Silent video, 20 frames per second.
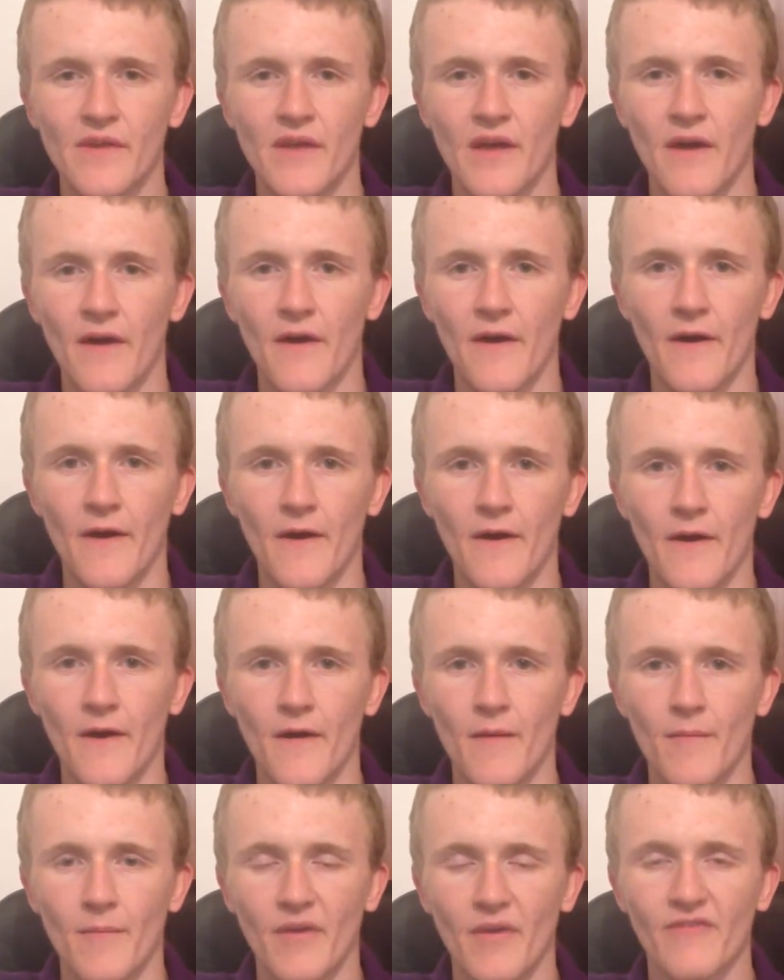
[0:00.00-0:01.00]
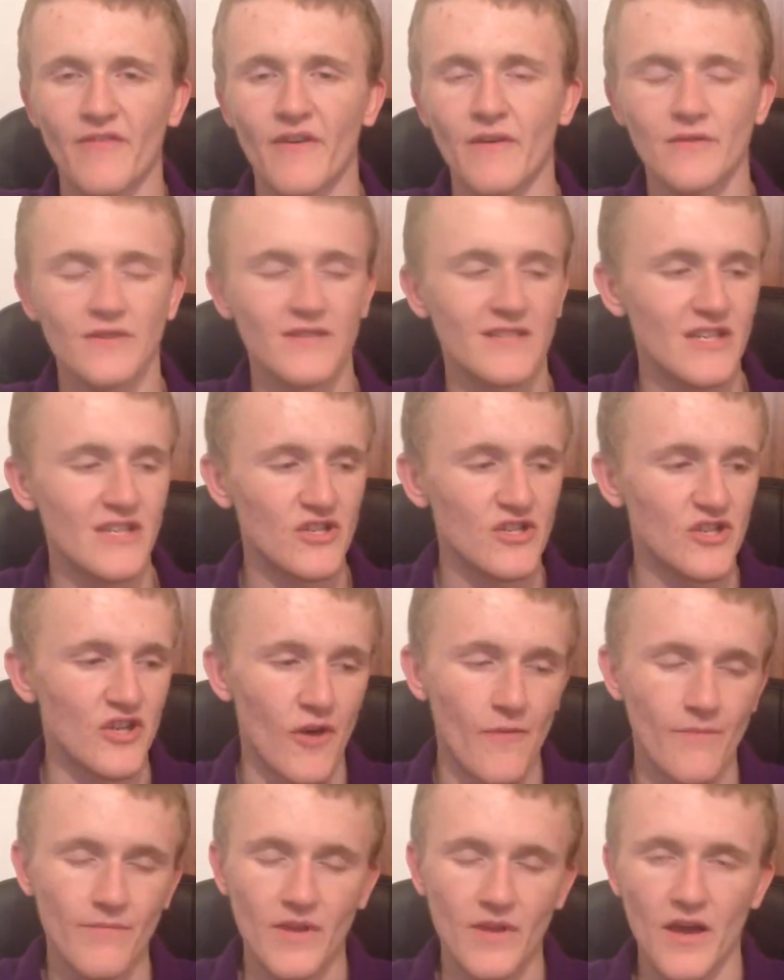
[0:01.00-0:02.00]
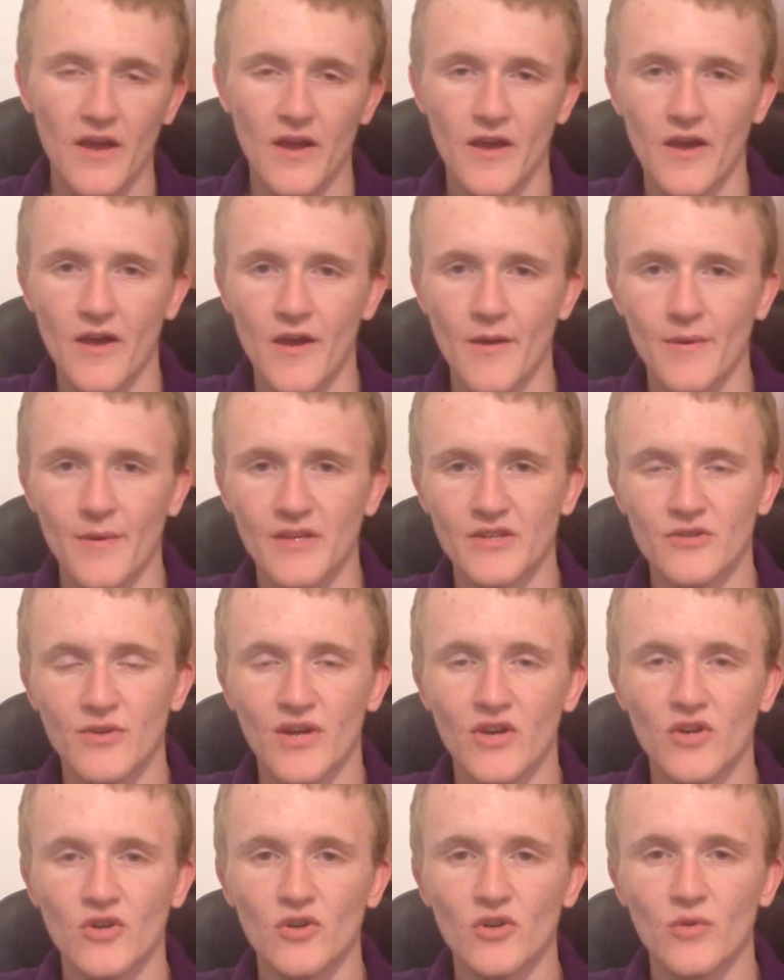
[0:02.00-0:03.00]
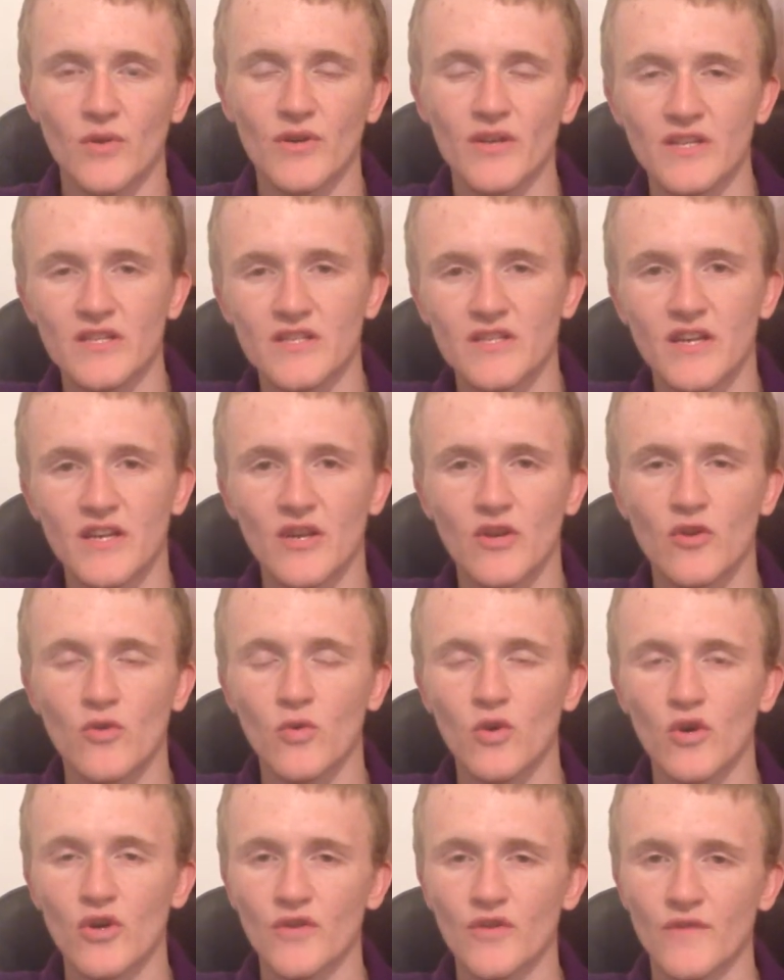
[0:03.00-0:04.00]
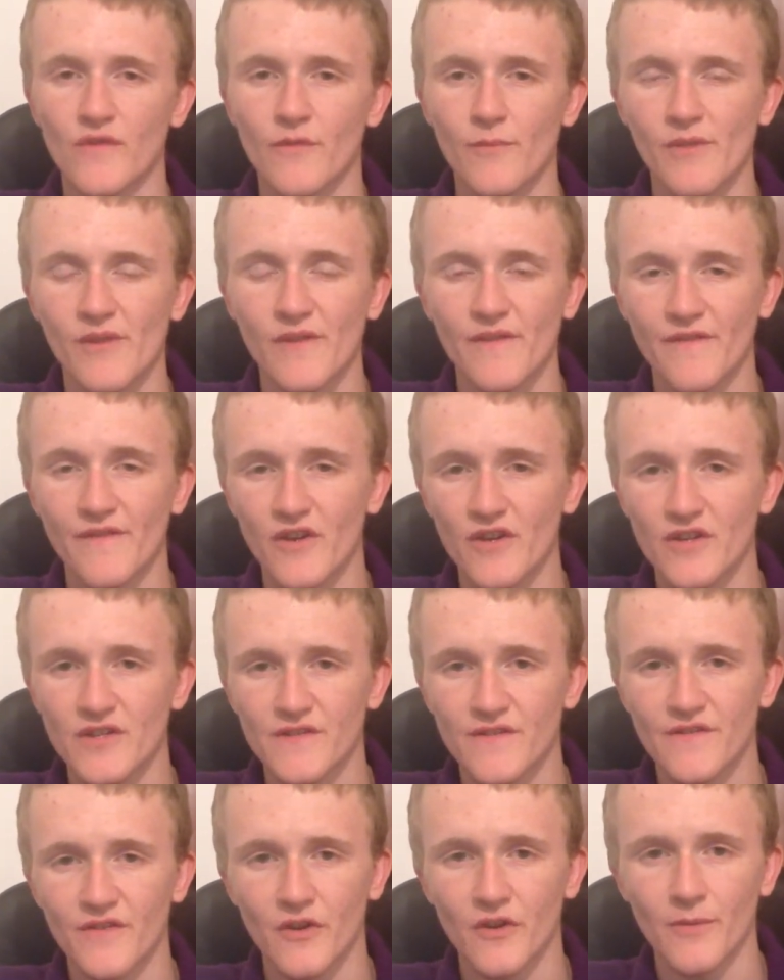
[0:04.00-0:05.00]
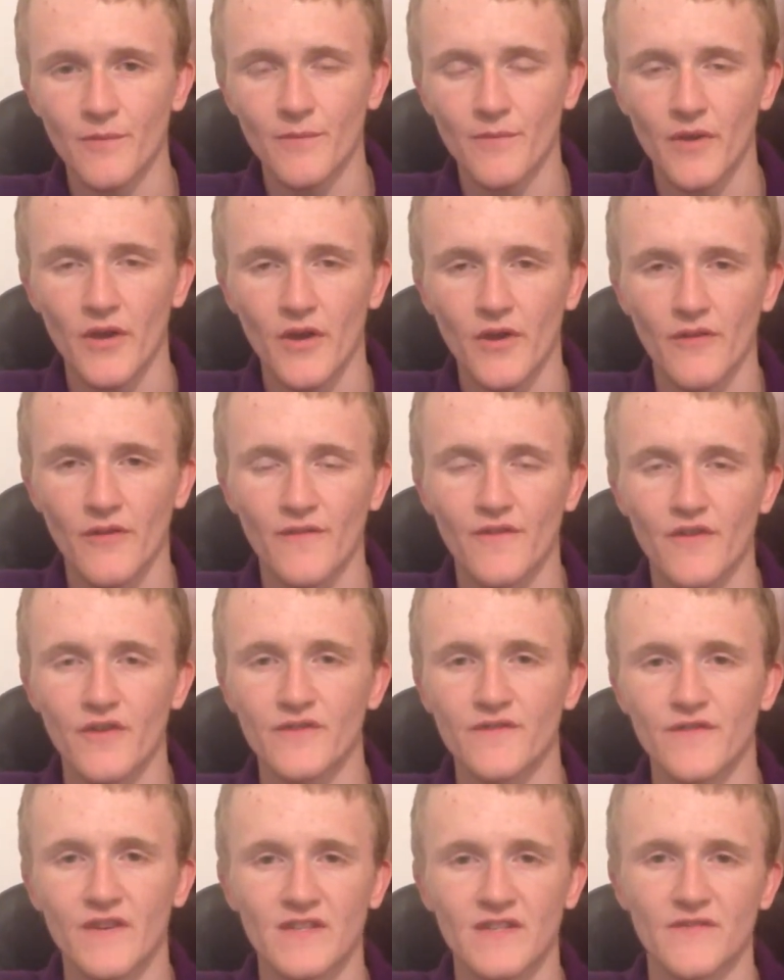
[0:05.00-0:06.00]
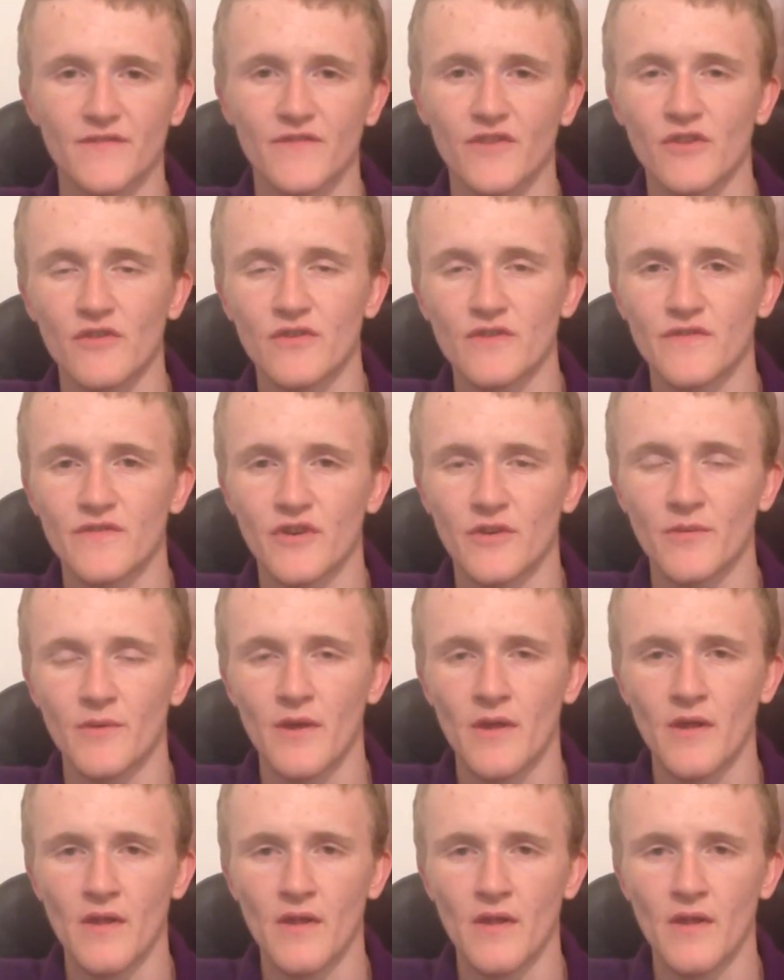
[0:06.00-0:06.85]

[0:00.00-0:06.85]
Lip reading: But I found a t-shirt, and it's quite a cool one. It's a quote from the first film, the first Fast and Furious film.